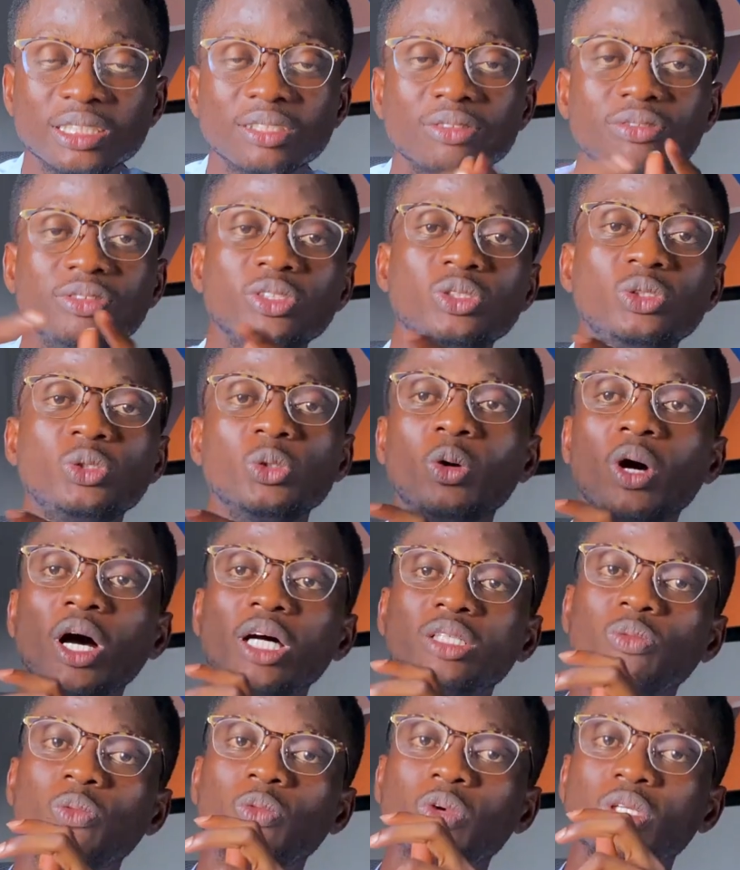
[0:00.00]
the video
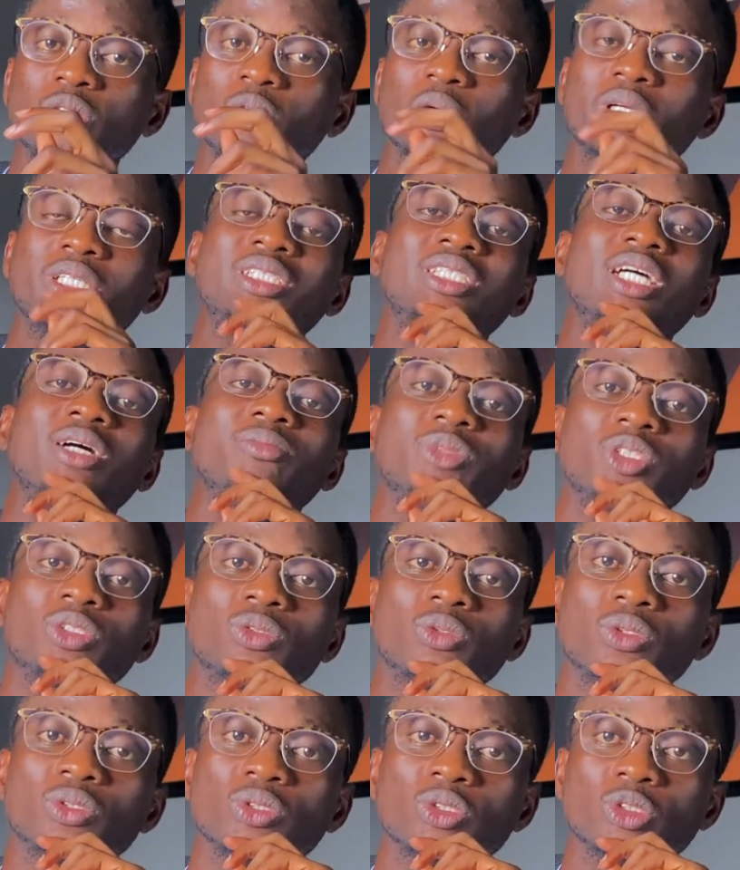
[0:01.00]
and when your exam is
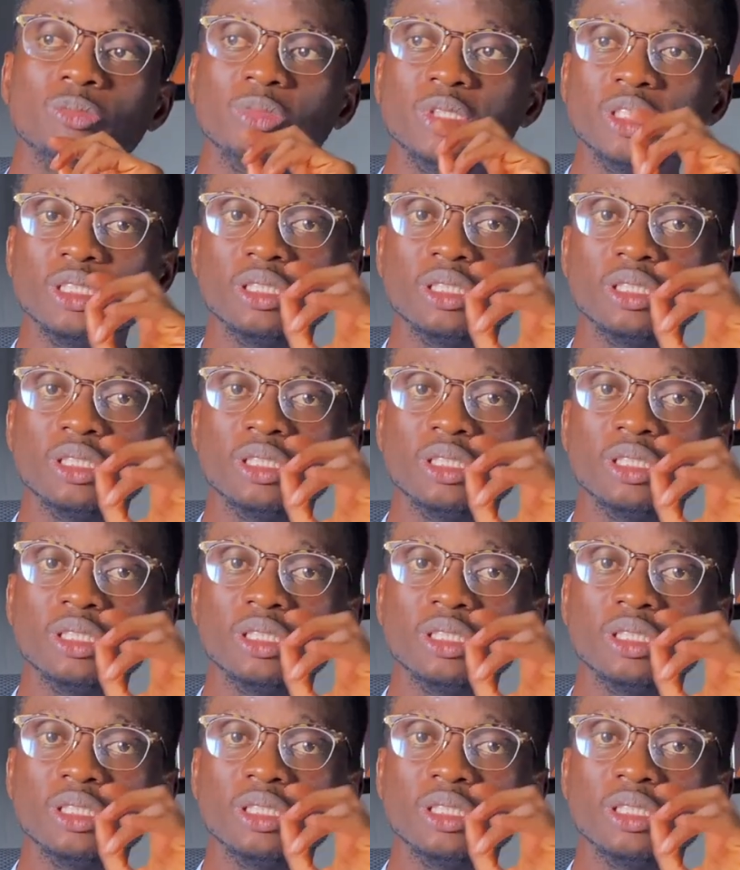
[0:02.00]
going to be,